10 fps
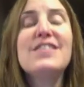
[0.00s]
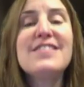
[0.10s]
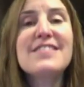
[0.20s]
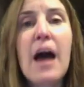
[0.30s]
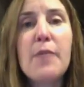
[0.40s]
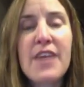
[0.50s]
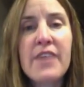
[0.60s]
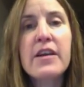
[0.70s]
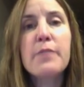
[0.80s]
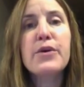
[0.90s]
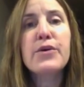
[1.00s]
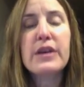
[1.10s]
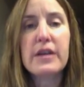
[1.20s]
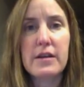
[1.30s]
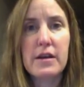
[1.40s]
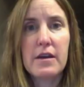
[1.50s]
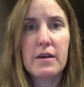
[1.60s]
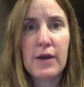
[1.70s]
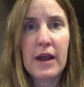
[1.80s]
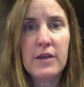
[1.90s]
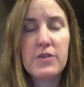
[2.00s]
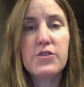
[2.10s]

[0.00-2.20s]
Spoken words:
stops having a period, right?